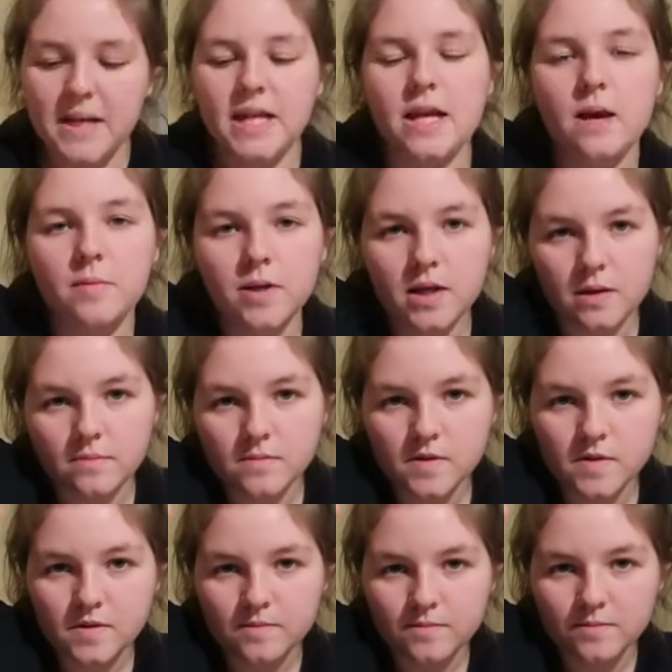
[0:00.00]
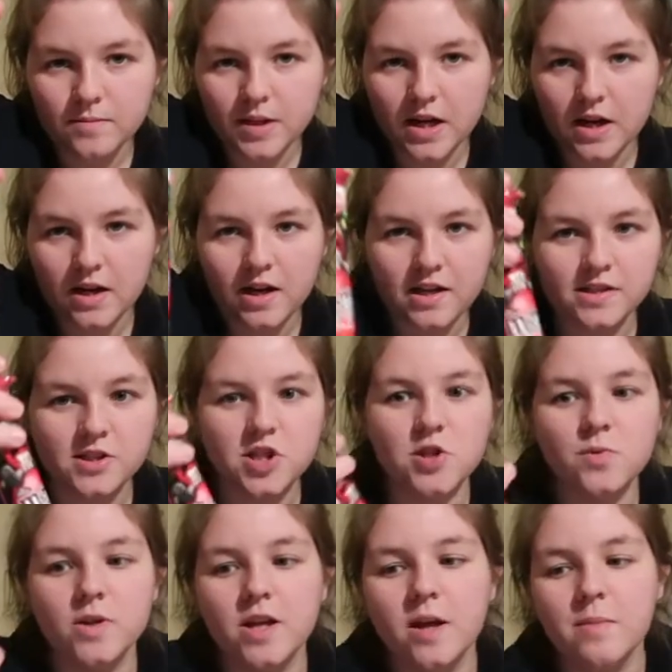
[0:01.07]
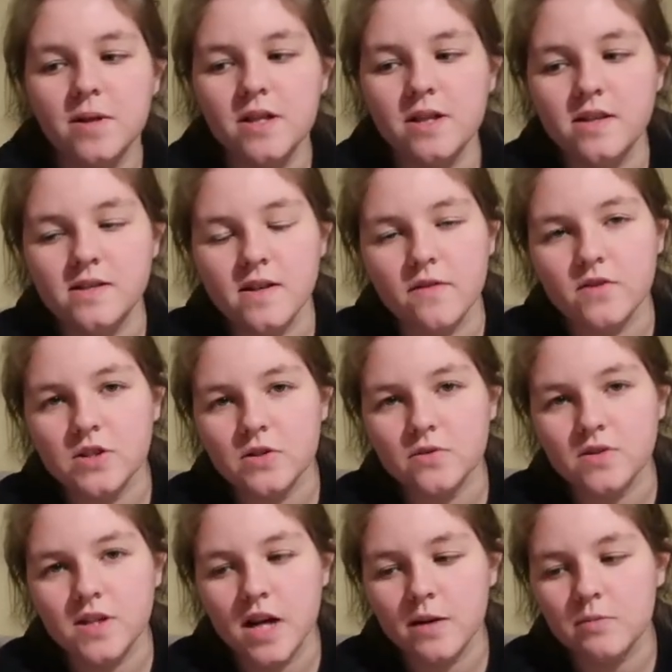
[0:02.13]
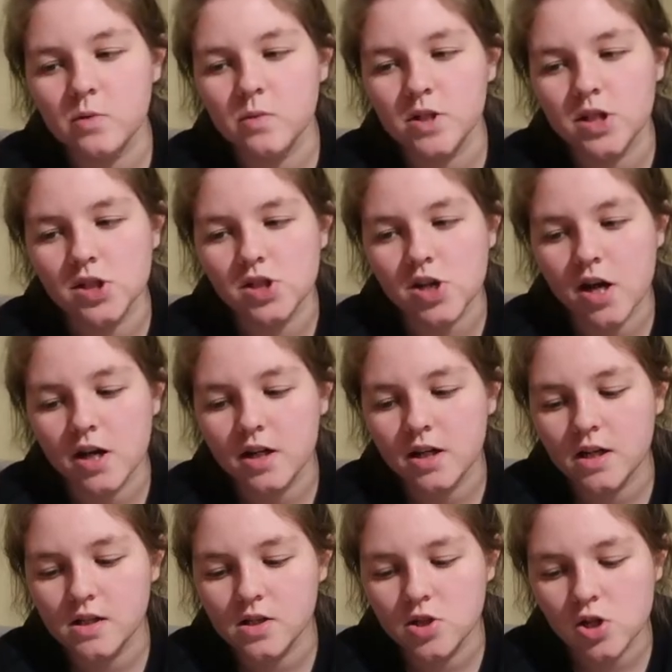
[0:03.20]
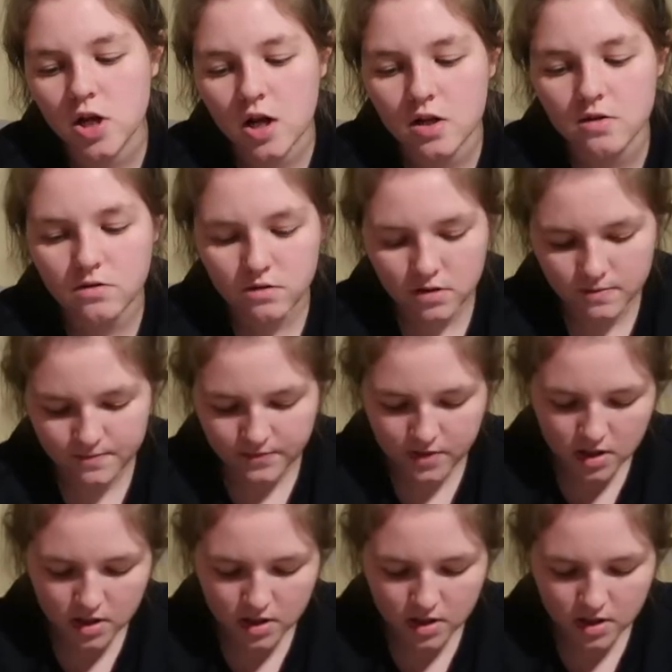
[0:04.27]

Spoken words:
mini M&Ms, because she would get me these every single time we went to Giant as a child.